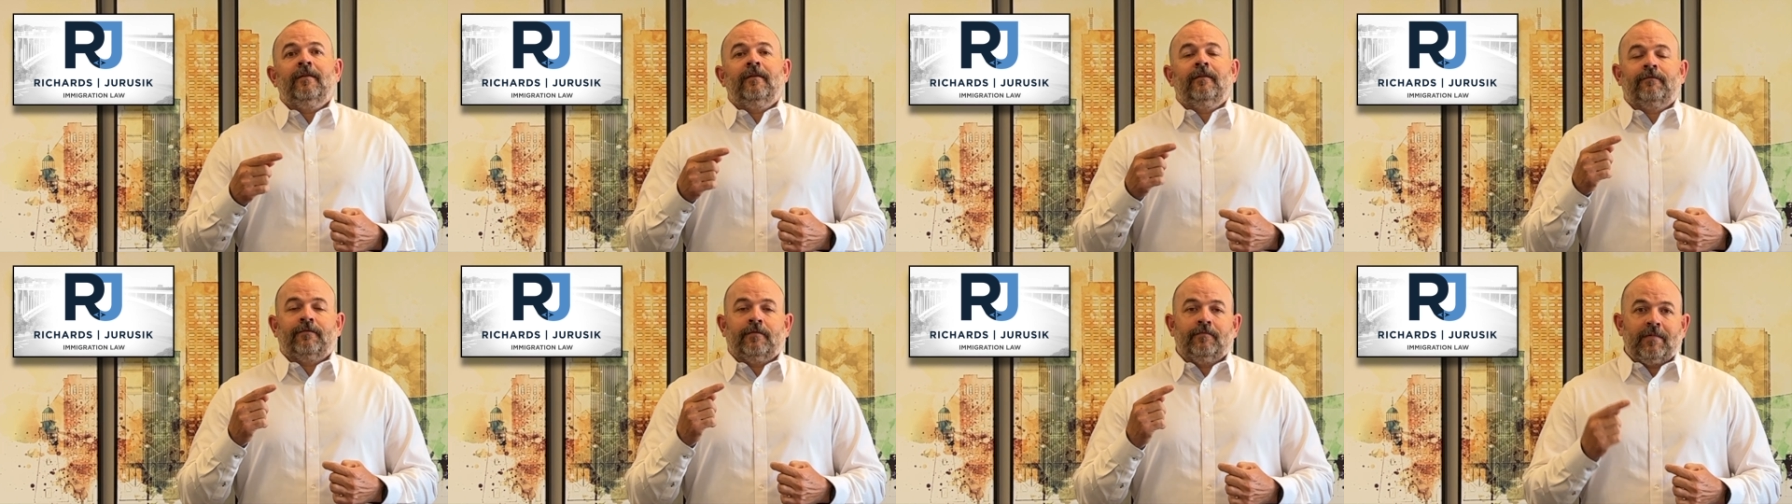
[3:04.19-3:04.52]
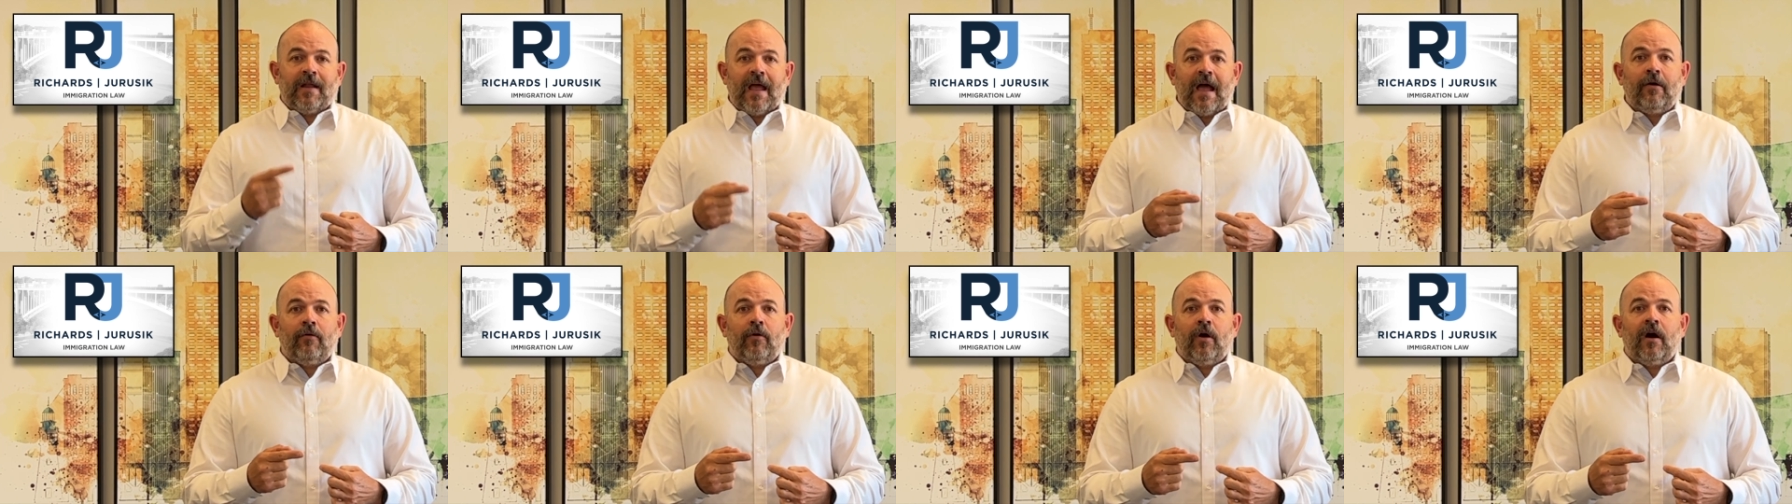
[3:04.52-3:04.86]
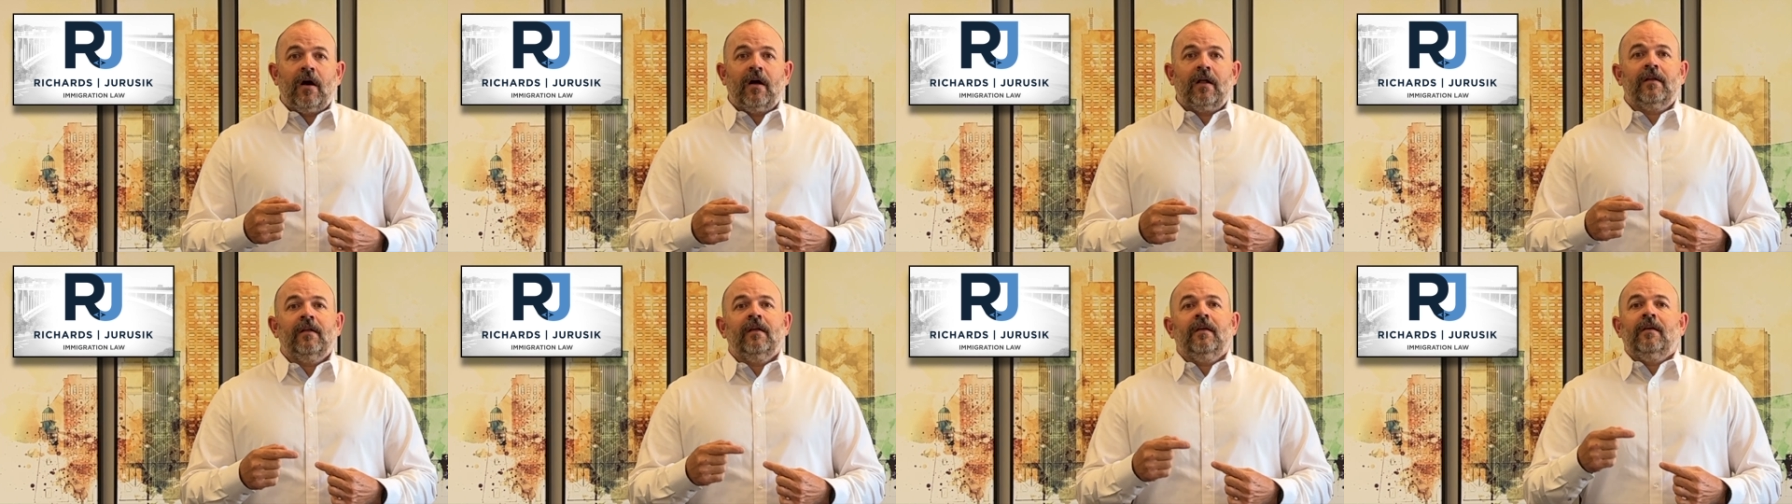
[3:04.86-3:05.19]
from now
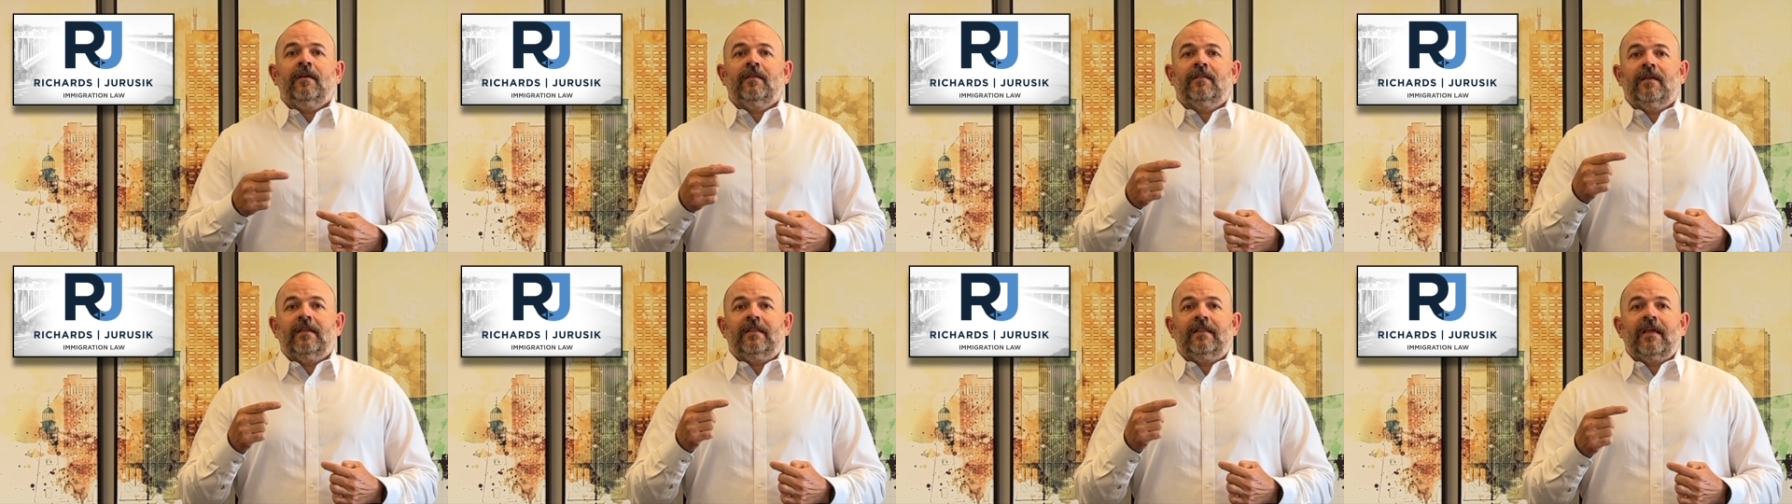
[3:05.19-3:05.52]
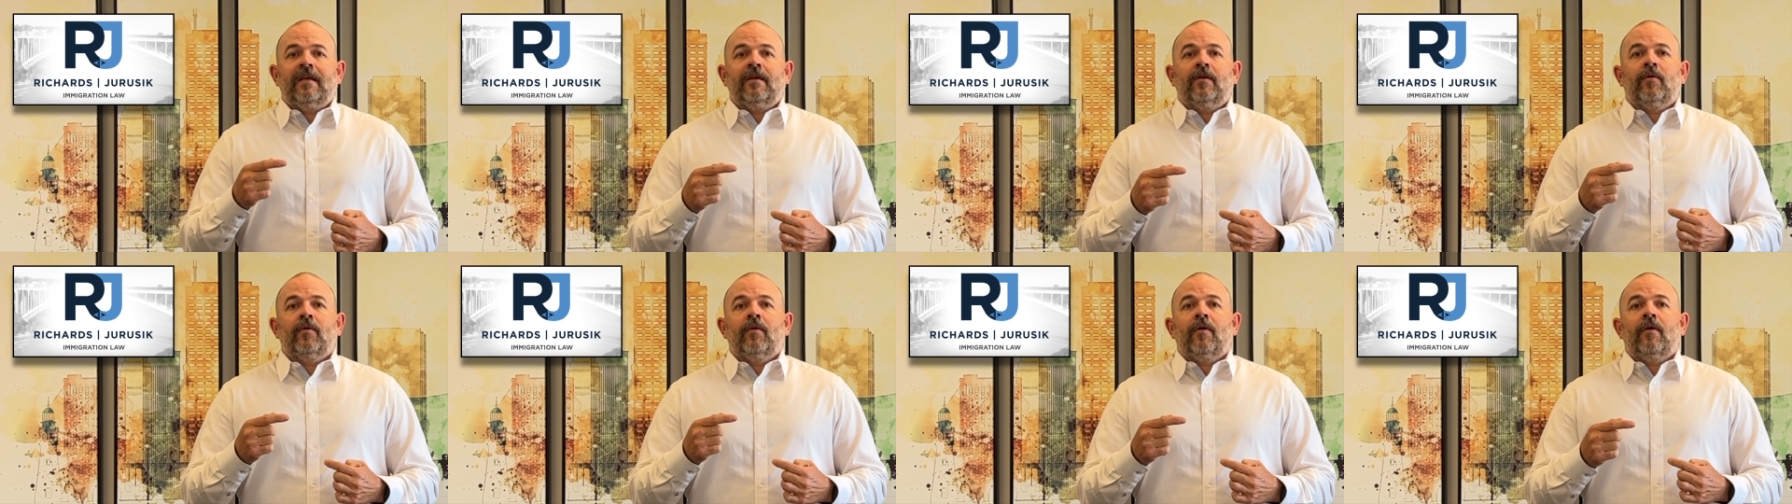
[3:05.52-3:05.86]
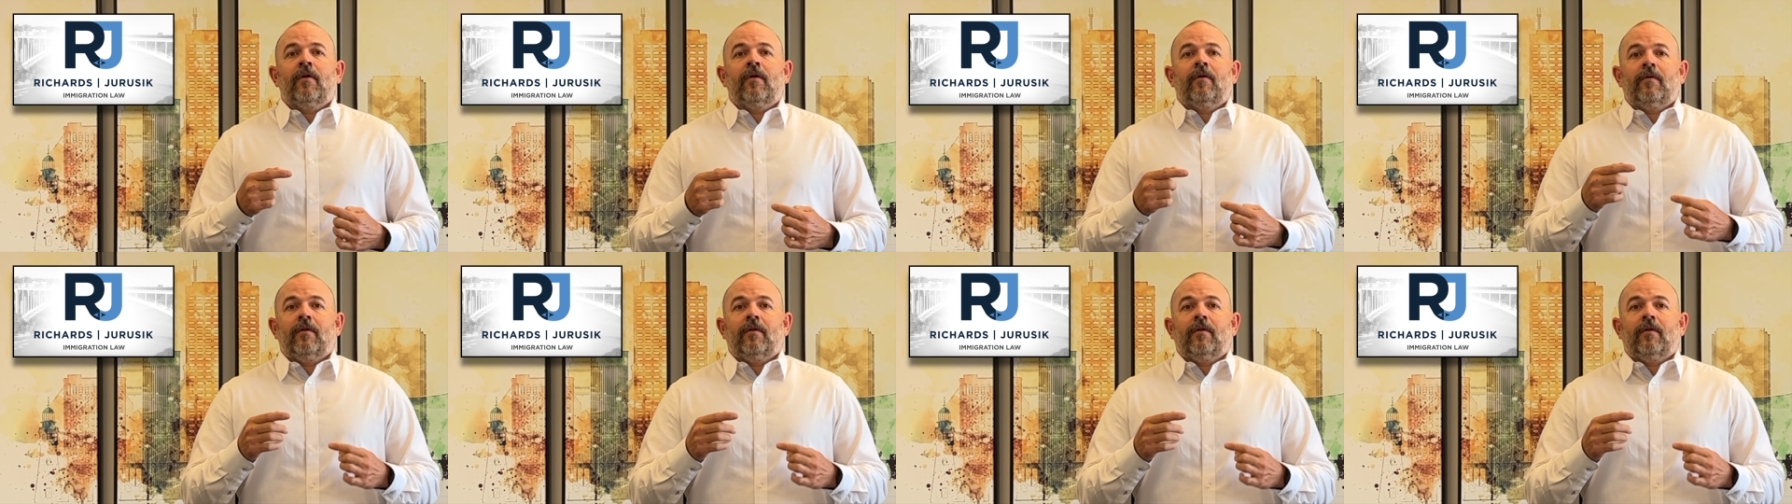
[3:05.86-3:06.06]
on that they are